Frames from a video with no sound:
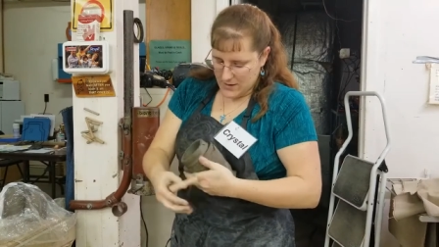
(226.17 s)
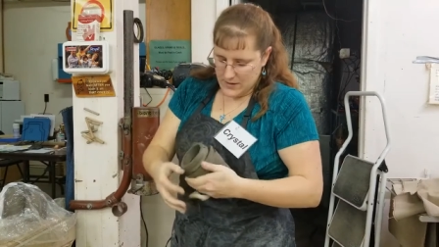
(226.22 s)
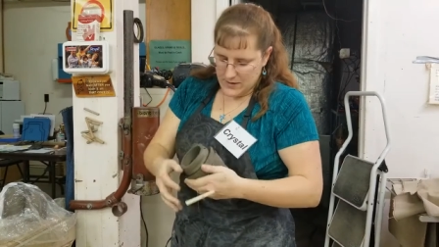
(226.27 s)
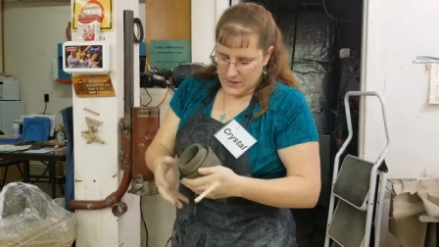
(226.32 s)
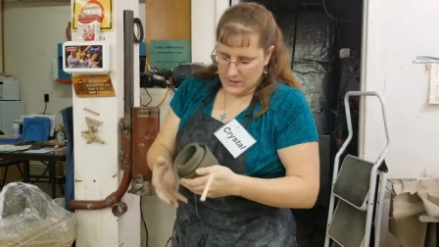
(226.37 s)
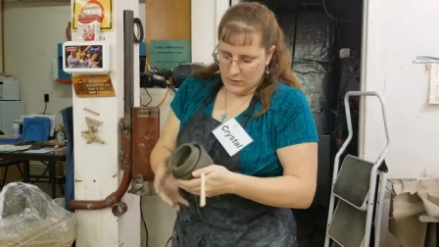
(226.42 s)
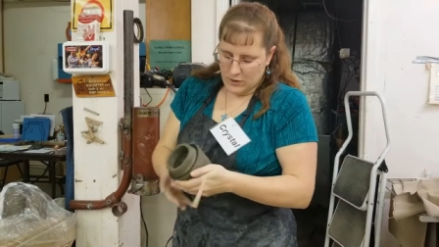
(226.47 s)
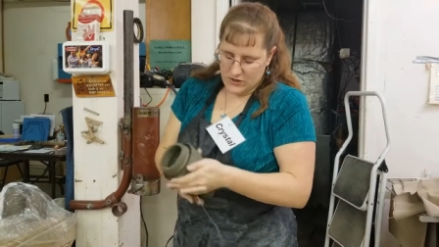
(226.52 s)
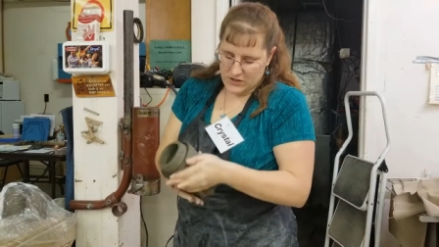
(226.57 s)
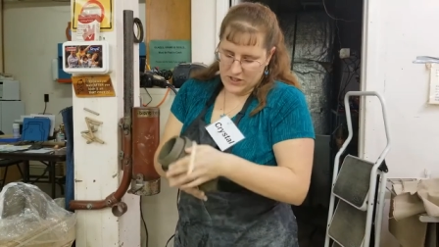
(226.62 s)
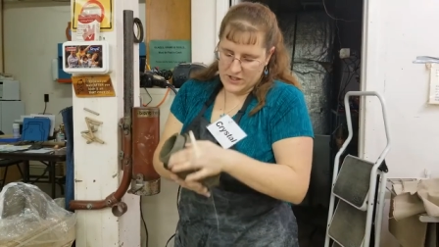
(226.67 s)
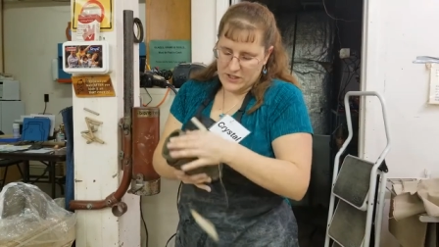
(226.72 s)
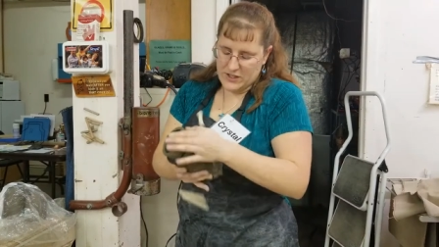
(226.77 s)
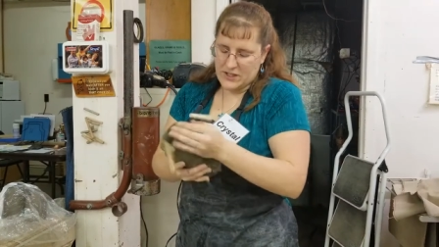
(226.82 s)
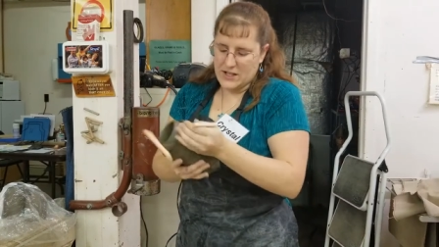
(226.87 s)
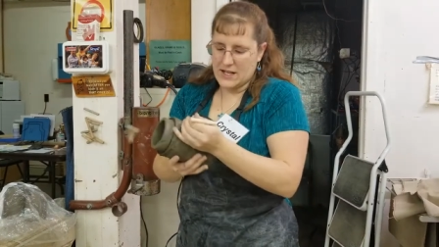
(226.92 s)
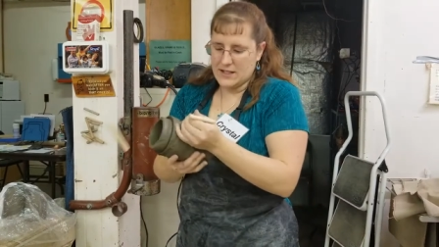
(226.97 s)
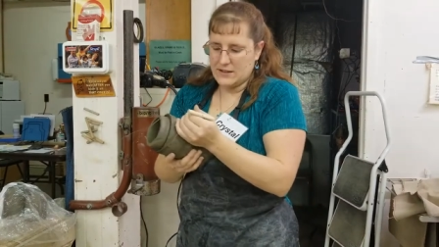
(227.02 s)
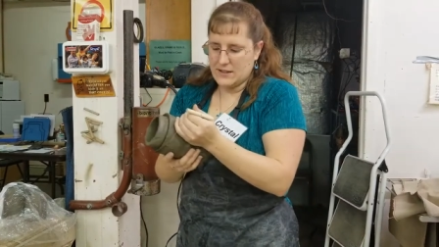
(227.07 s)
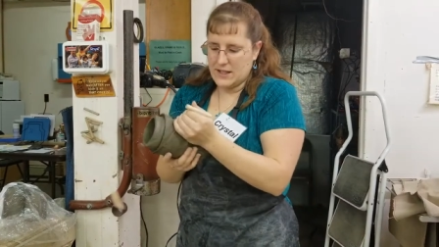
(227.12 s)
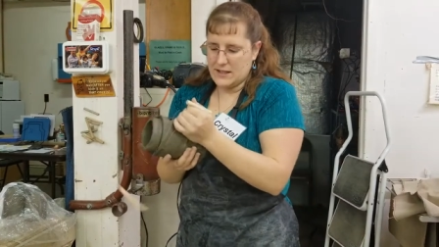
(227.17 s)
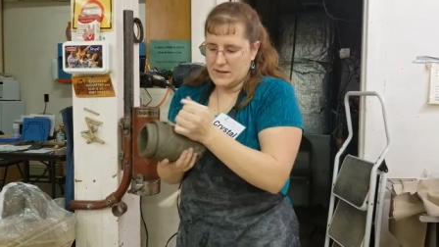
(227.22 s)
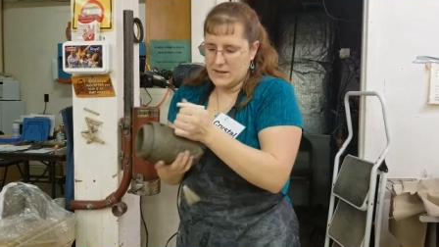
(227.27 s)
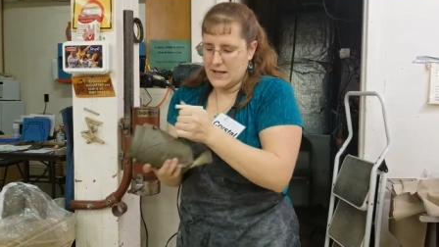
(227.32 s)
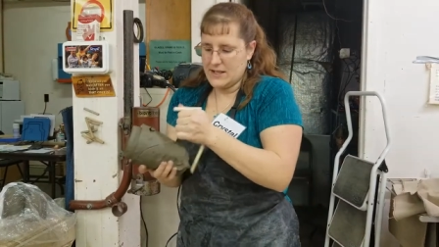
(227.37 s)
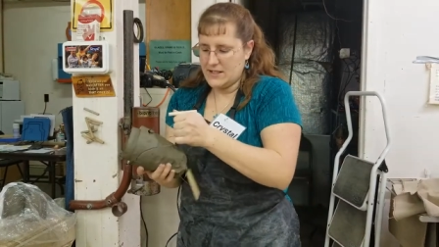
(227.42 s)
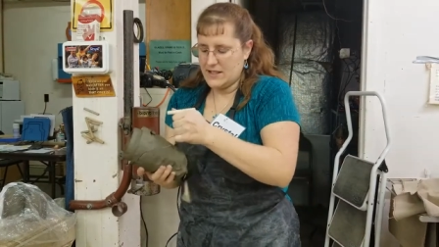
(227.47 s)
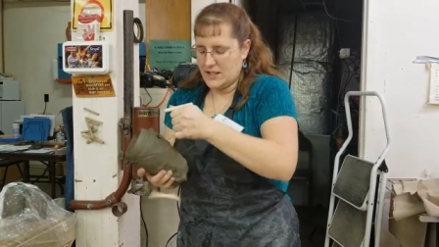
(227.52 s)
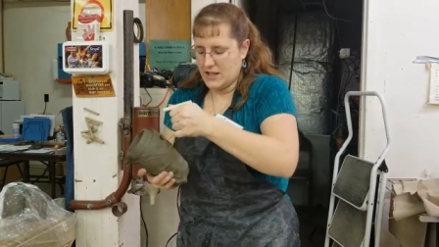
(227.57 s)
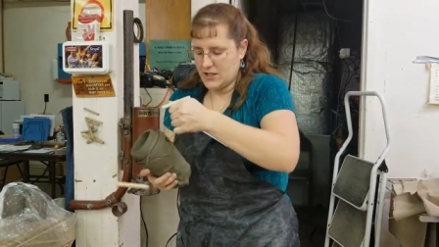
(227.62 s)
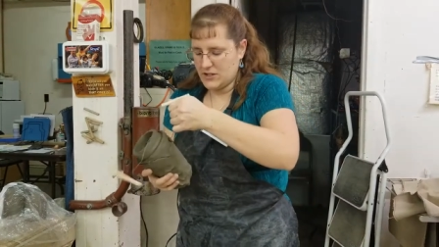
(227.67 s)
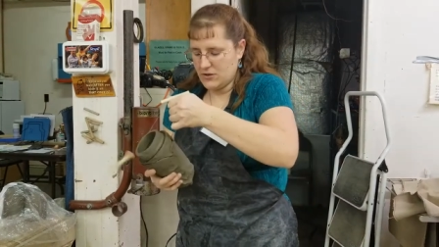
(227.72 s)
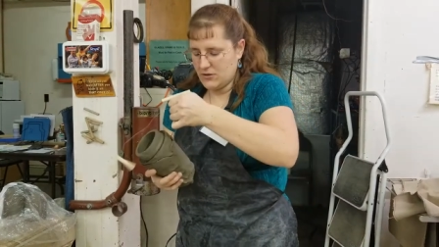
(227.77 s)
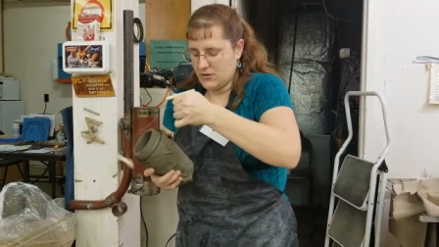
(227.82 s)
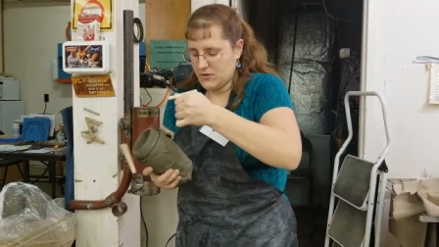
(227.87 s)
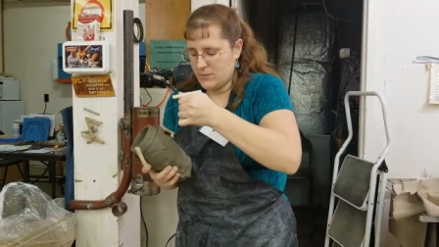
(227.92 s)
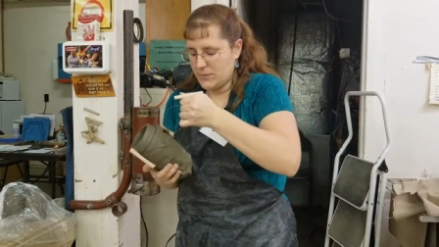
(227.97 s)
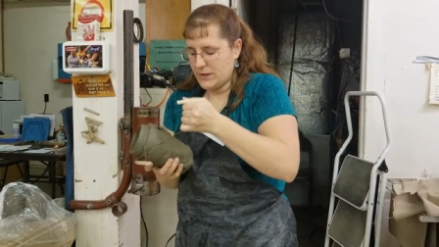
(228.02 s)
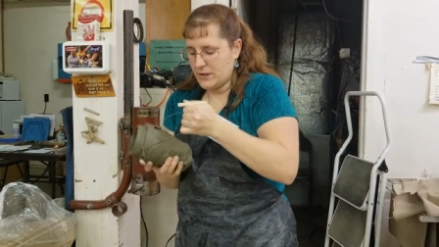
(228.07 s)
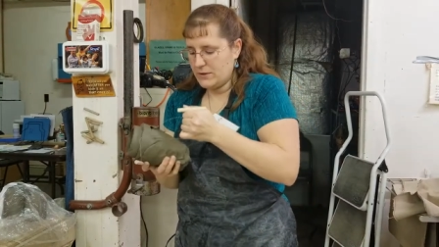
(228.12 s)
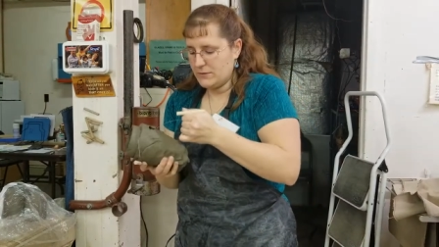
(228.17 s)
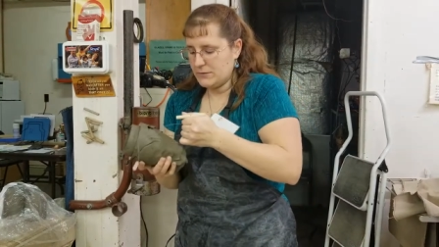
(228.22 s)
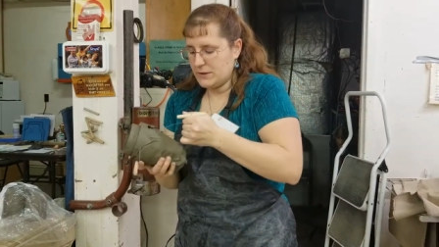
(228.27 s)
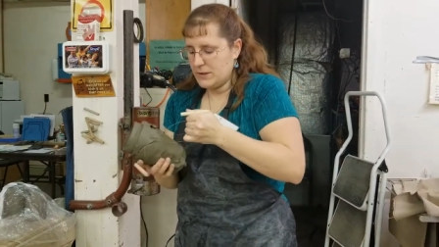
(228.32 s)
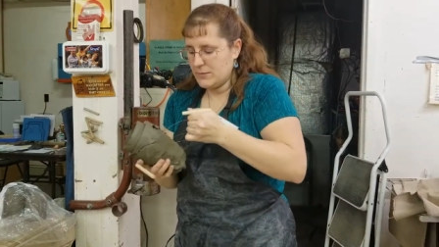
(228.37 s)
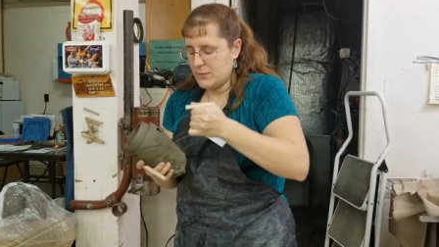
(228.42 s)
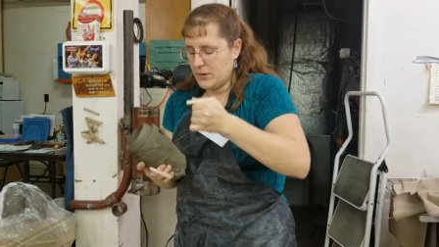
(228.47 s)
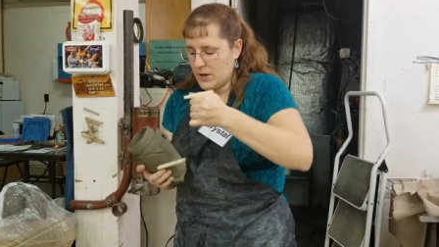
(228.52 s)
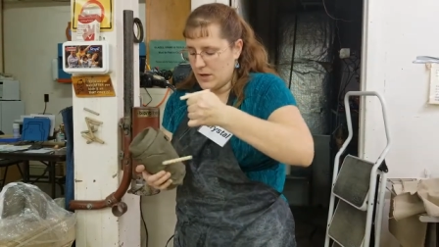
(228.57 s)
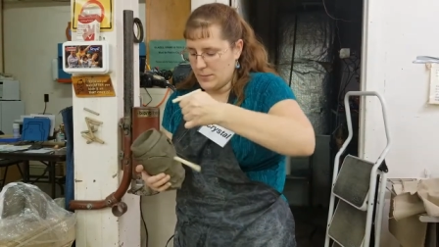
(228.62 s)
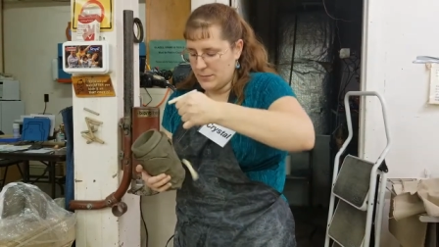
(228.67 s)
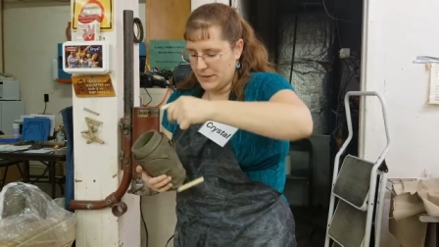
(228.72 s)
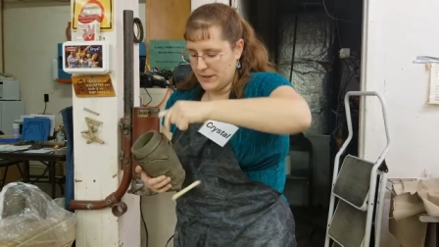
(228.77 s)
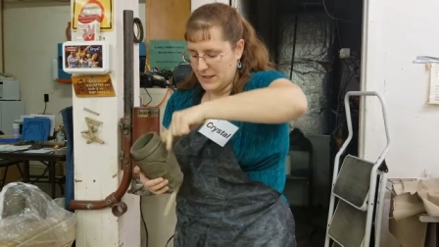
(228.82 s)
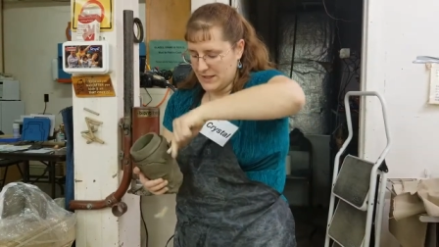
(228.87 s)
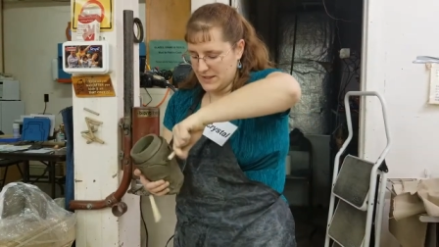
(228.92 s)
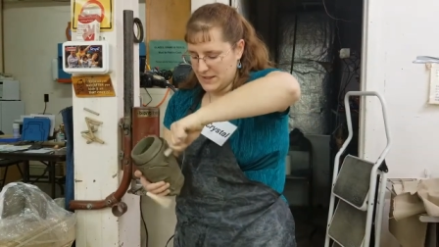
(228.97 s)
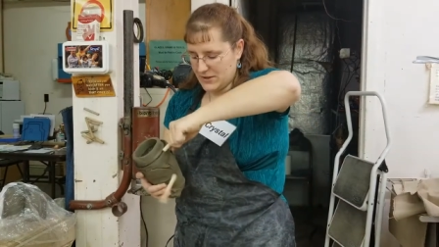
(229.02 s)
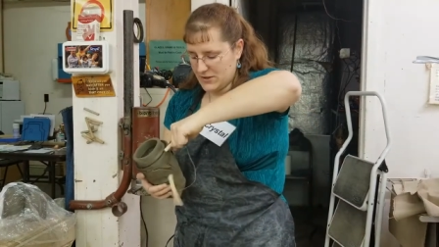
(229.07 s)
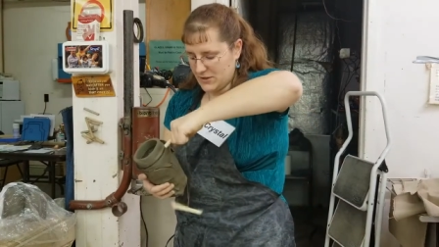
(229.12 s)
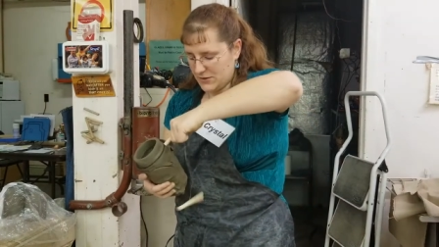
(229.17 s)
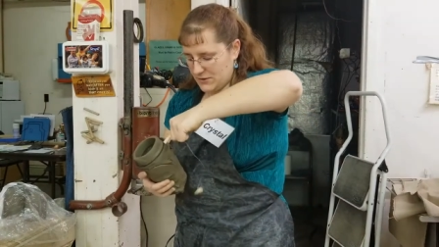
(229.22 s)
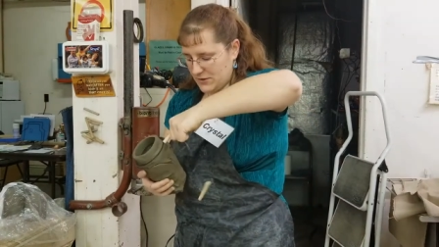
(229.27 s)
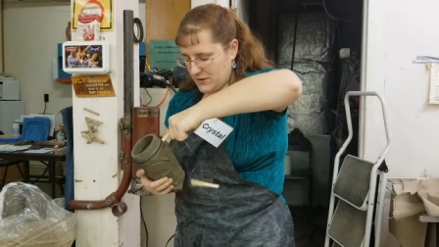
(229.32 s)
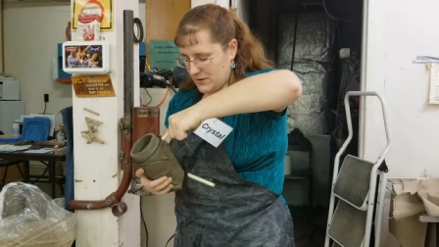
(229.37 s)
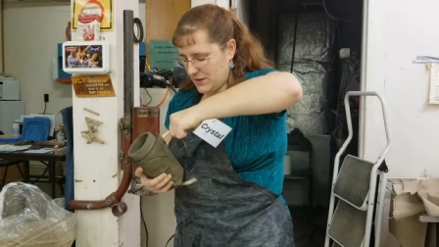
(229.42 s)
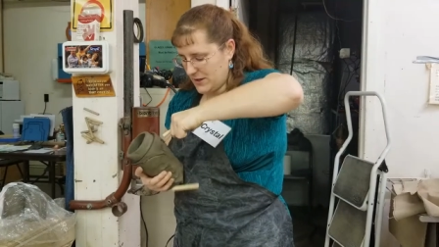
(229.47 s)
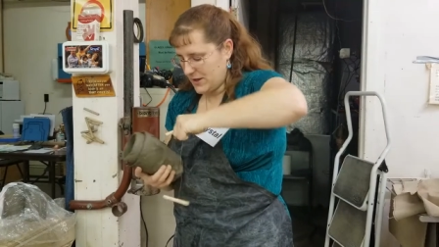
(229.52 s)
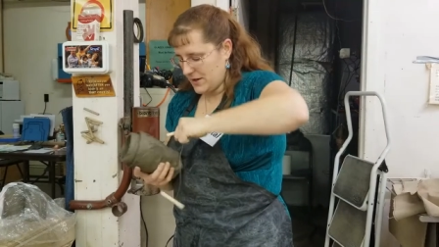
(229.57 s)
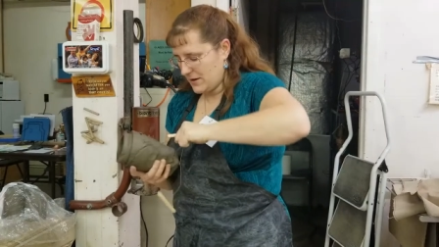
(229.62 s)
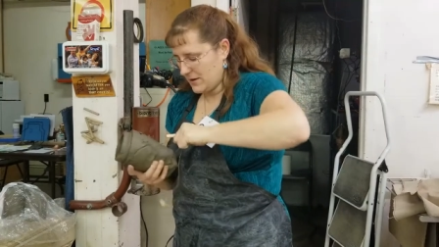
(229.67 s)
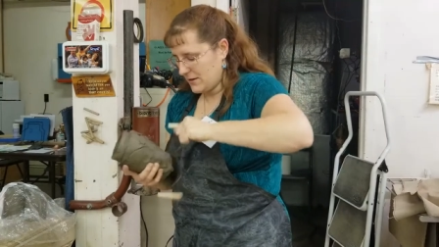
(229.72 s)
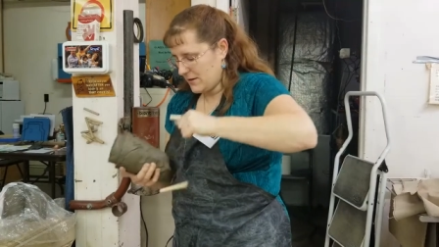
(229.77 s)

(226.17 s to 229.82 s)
Of course, it doesn't cut that nicely because those big rebar pieces are in there.